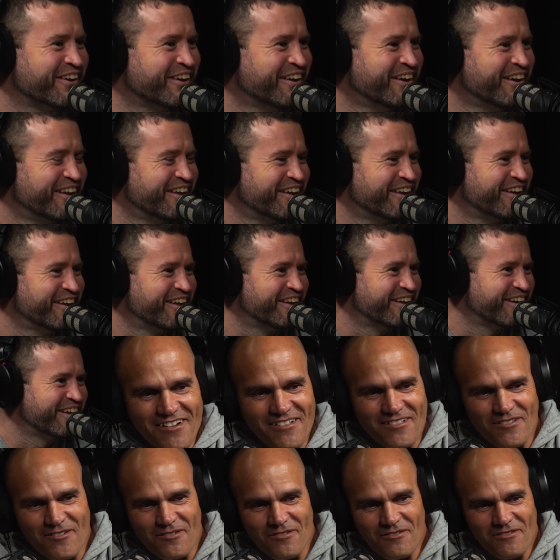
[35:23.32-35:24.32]
I
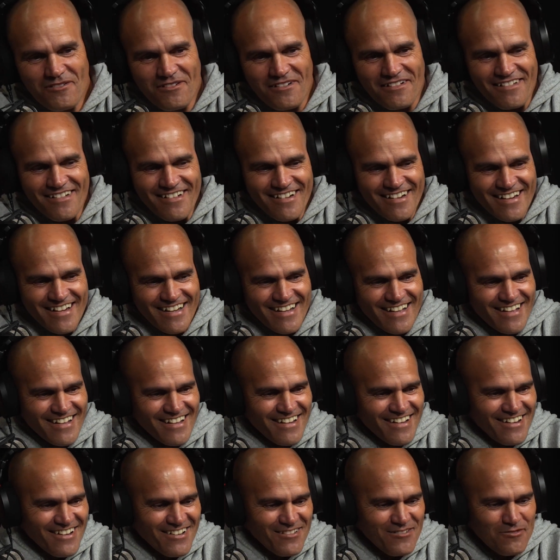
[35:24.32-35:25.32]
do, like,
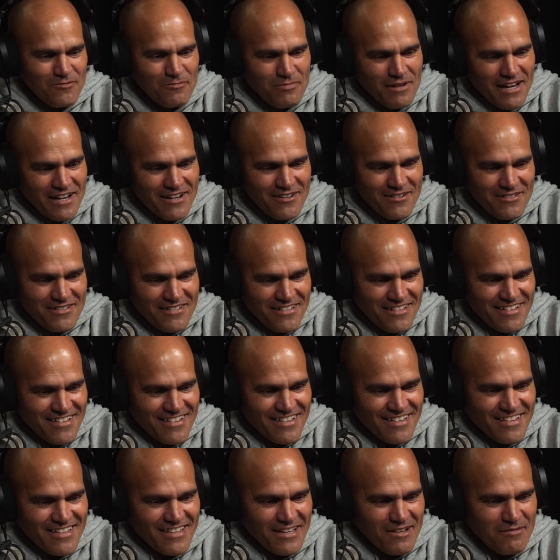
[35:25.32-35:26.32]
I look back on
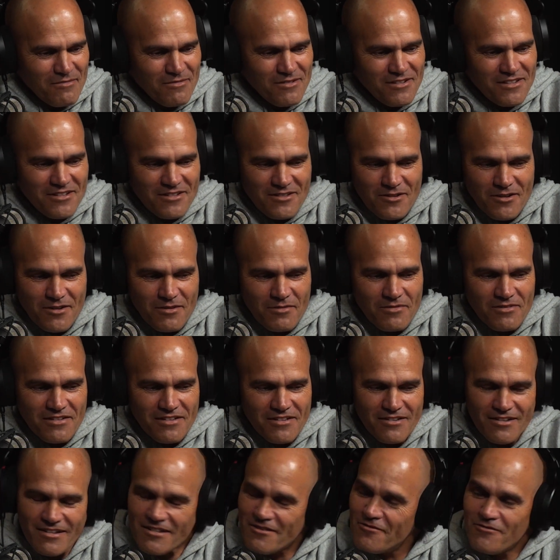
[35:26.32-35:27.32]
some of the times,
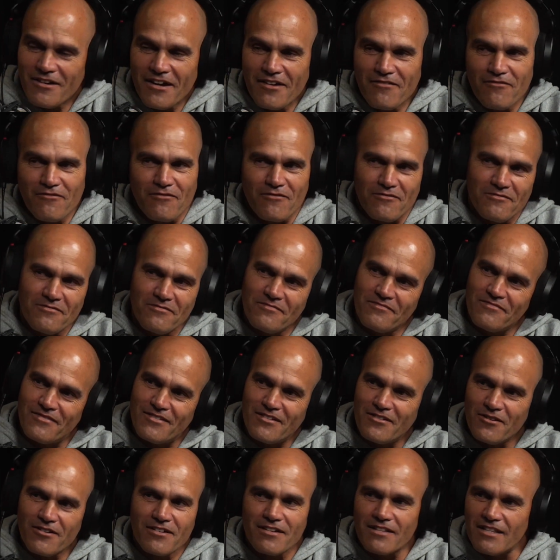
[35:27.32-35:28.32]

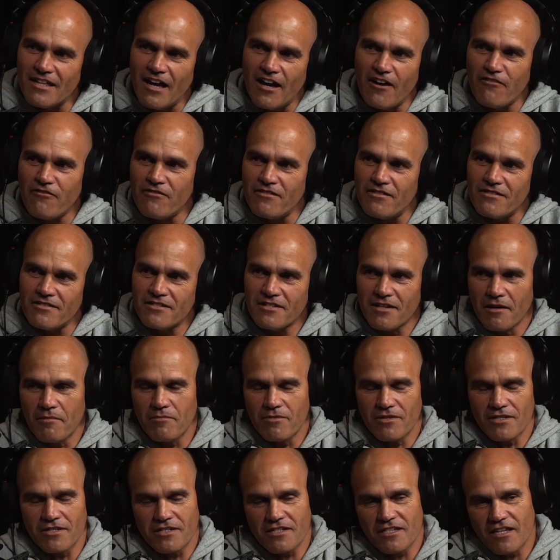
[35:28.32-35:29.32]
you got to laugh at some
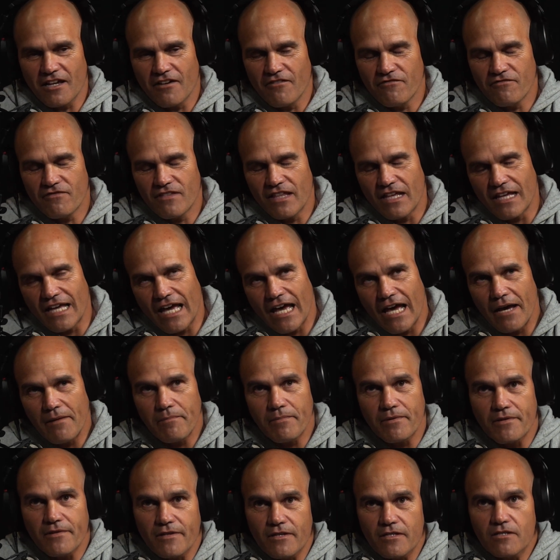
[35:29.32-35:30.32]
of the stuff that
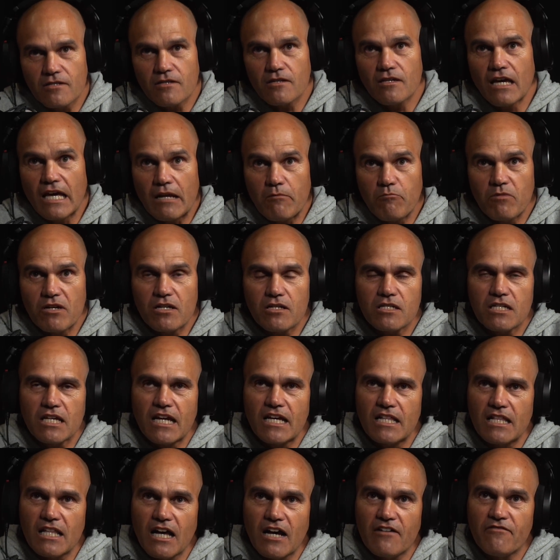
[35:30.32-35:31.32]
happened. And when I
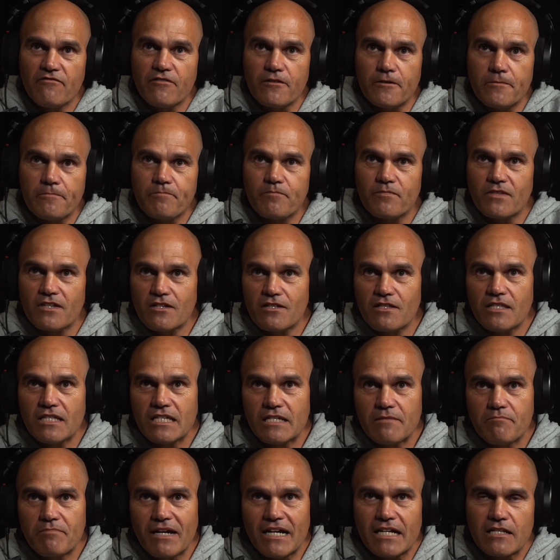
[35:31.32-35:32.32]
say laugh at, you
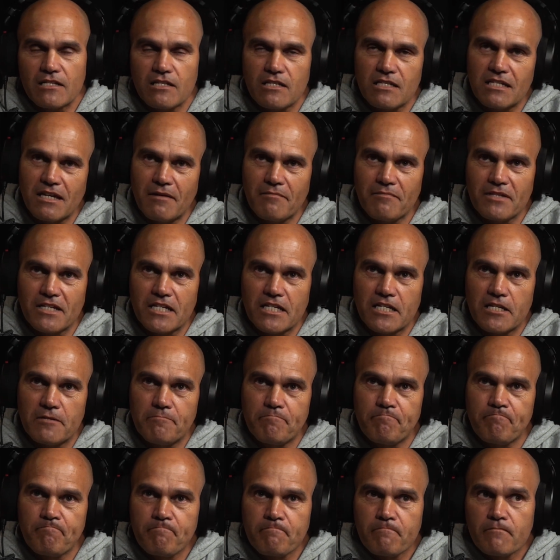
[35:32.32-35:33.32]
think back to something
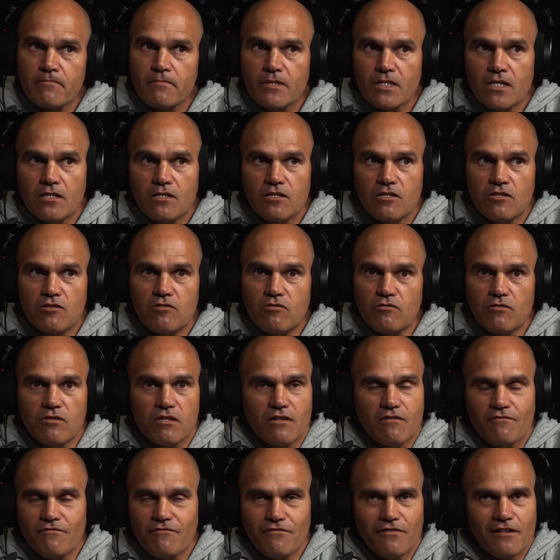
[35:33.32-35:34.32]
and you do
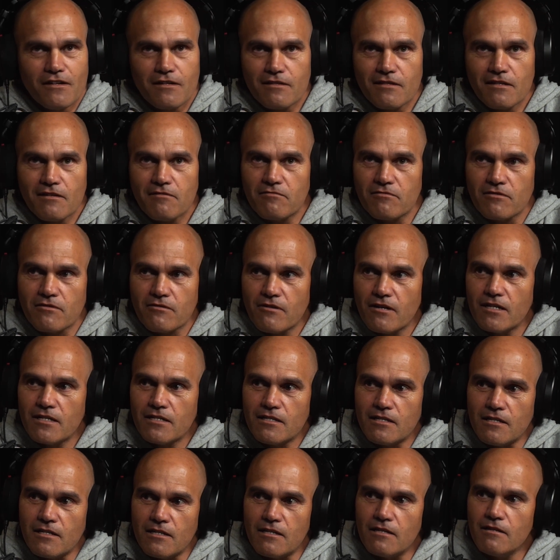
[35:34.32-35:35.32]
think, fuck, that was
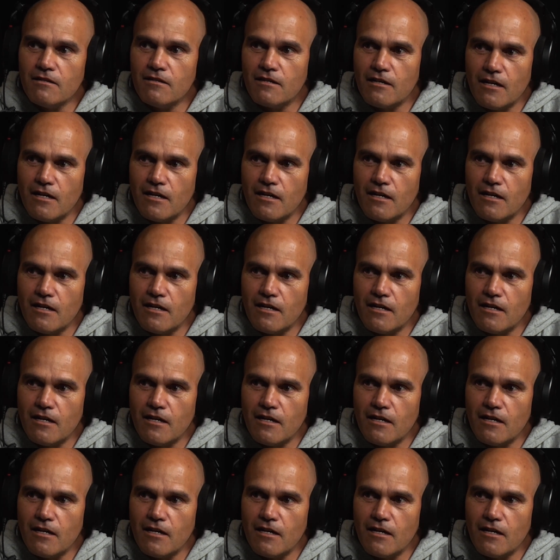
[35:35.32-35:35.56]
crazy.